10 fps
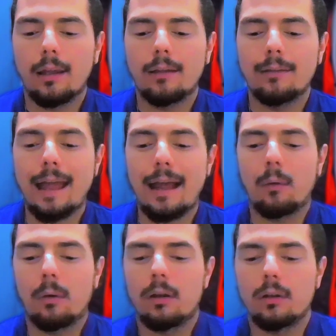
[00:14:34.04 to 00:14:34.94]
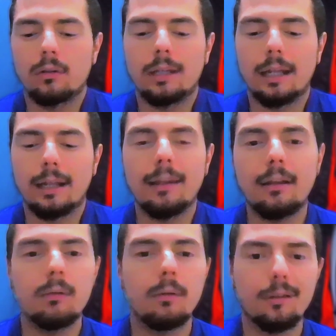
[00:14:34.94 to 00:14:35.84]
Now, can I see
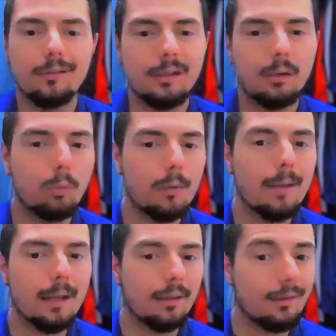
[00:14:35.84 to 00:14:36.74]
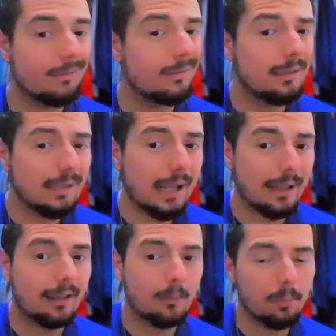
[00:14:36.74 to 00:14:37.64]
Claressa Shields winning by decision?
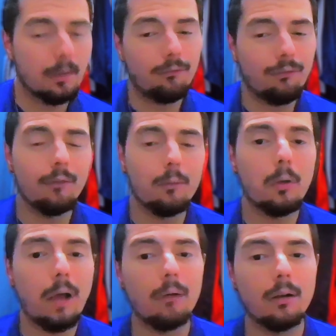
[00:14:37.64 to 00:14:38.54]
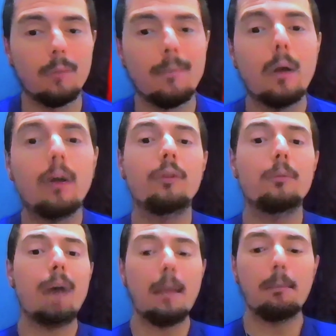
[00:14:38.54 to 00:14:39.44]
Yes, that's a pretty favorable outcome. However,
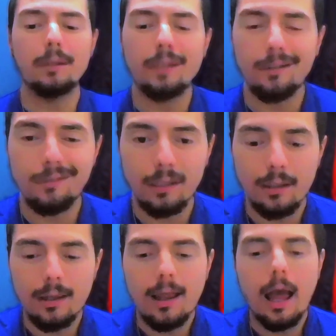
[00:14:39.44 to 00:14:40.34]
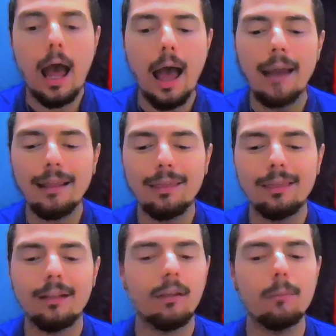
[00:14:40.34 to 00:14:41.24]
my prediction,
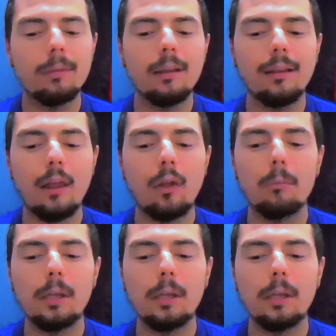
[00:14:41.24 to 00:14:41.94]
something's telling me